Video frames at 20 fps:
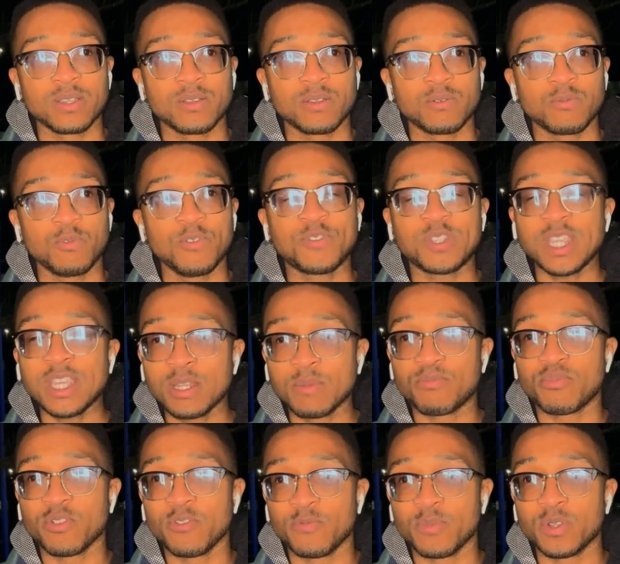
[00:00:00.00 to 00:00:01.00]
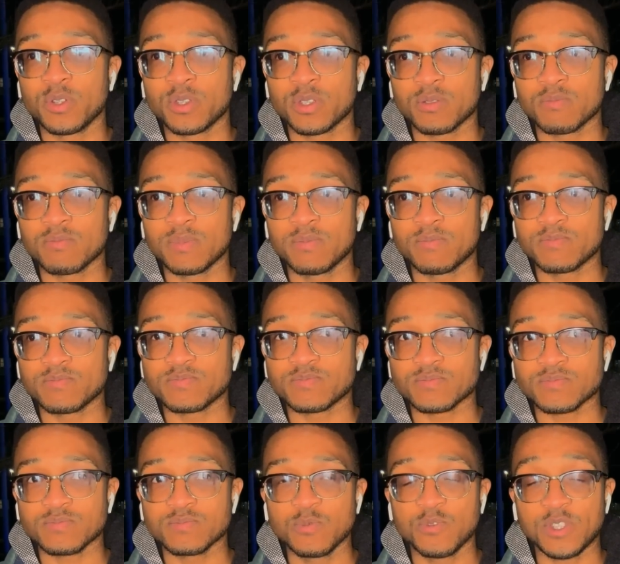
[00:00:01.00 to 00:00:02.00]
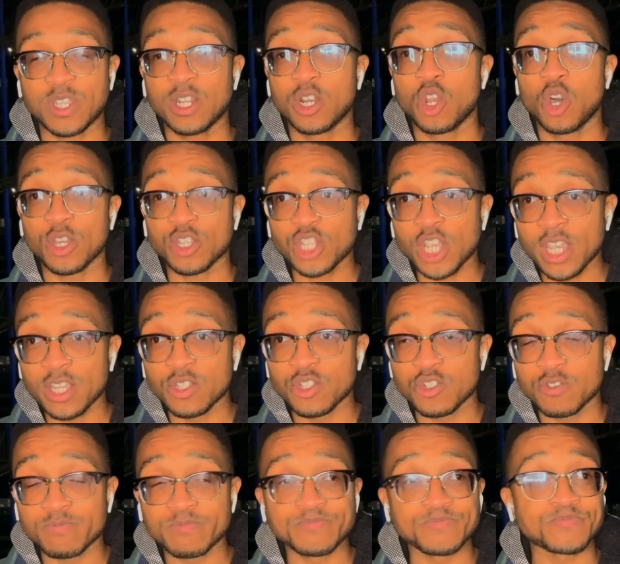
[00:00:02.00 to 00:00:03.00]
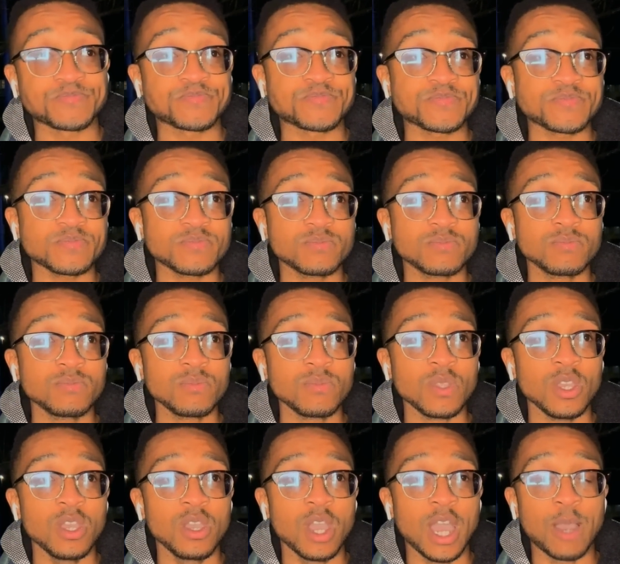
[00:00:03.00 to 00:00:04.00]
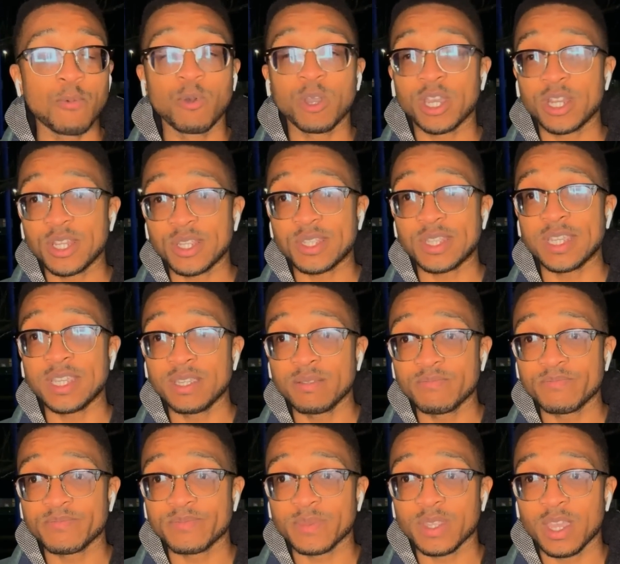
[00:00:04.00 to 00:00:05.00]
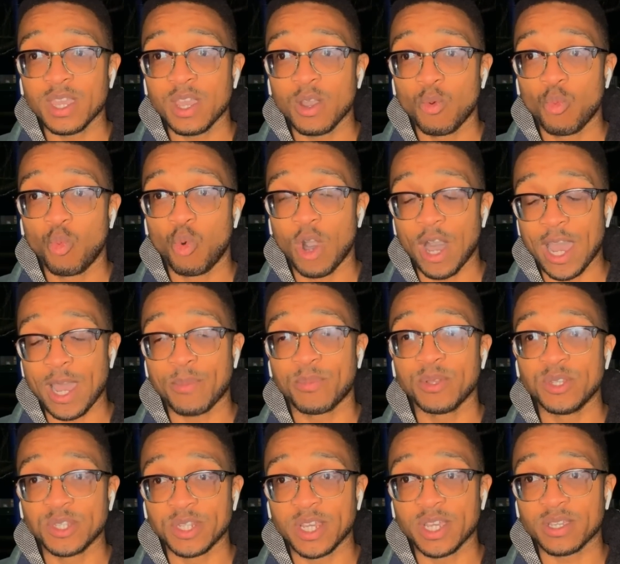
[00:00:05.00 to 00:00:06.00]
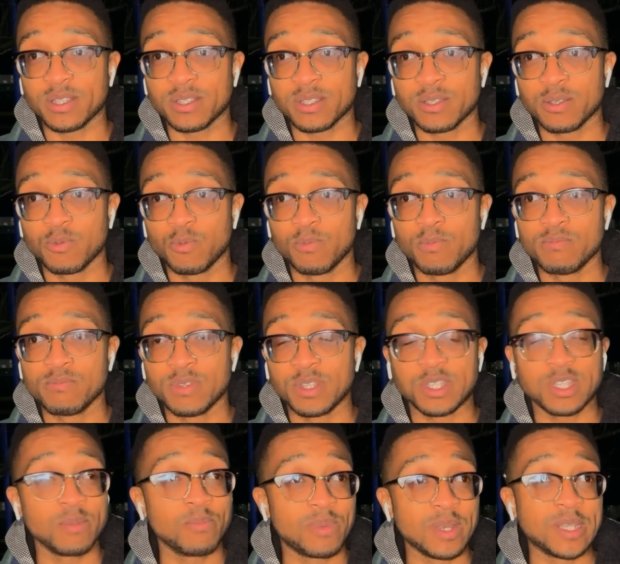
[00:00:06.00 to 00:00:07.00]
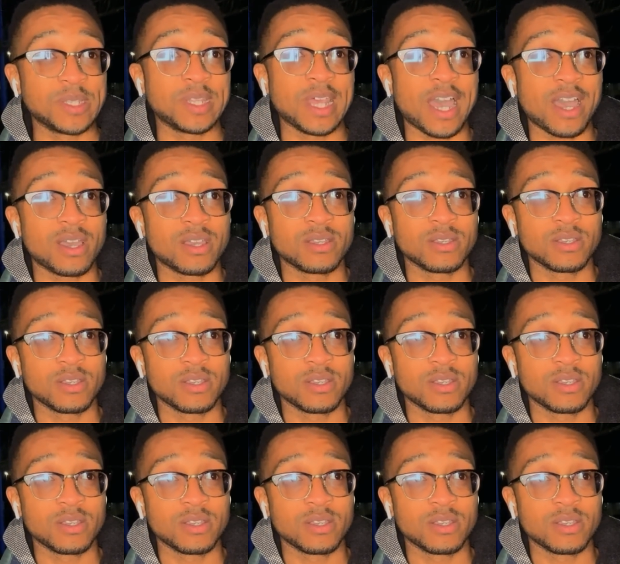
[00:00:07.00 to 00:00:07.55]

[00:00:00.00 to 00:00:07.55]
We've seen improvements. We've seen a lot of change. And we're going to see what happens next. As simple as that.